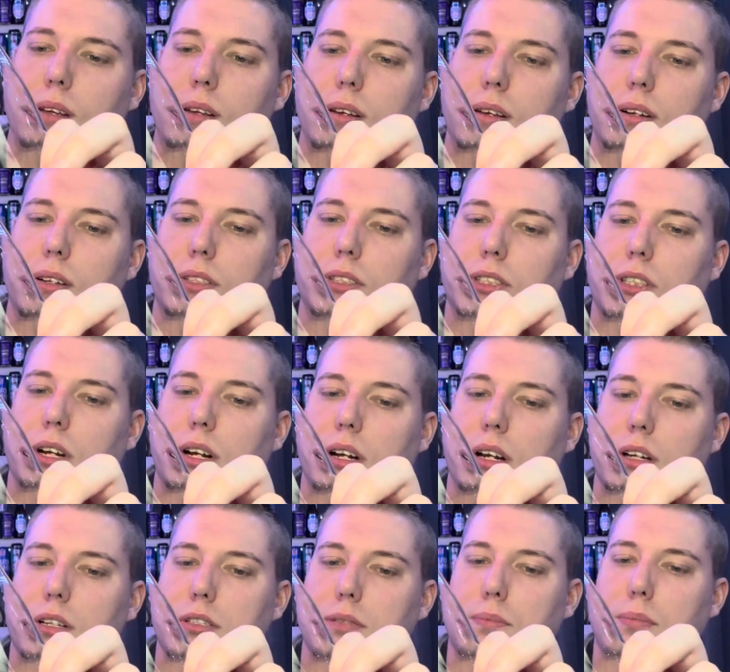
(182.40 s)
I'm gonna try
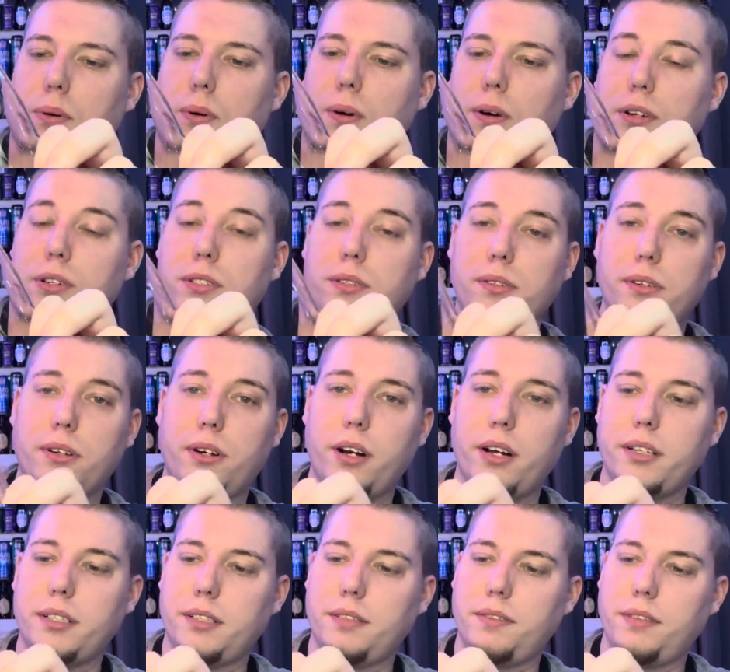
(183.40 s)
not to pour it too
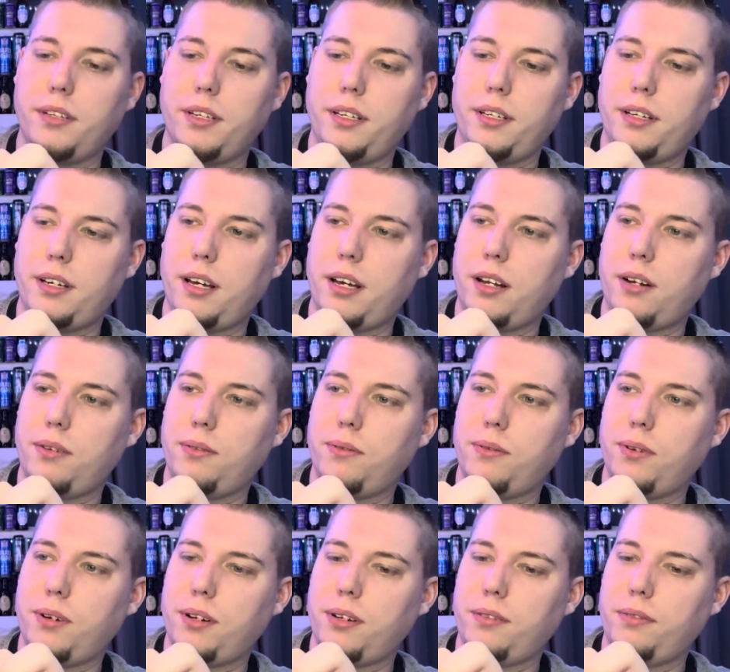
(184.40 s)
aggressively. I don't
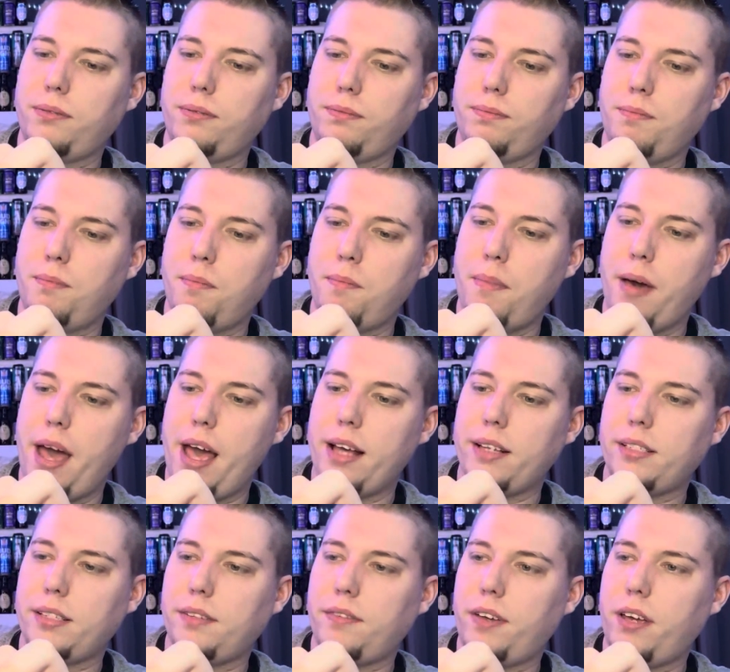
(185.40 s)
want a
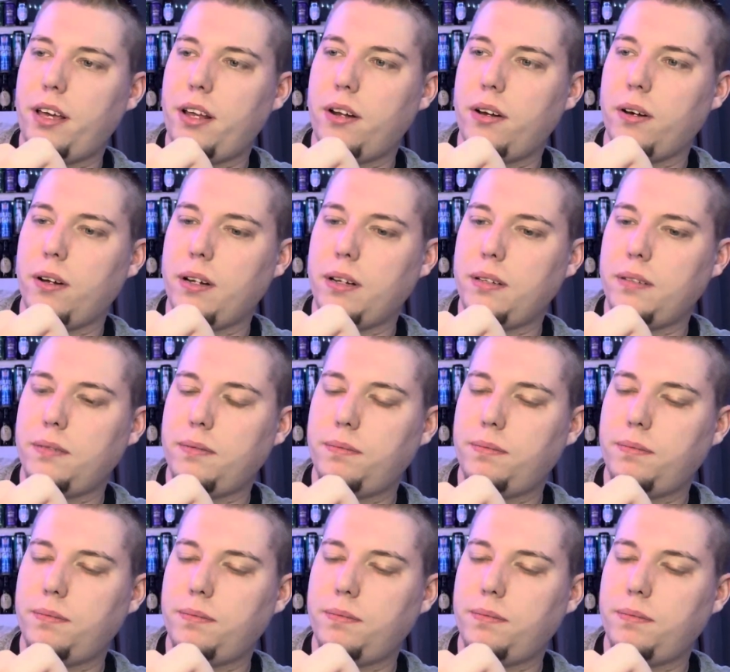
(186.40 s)
massive head on it.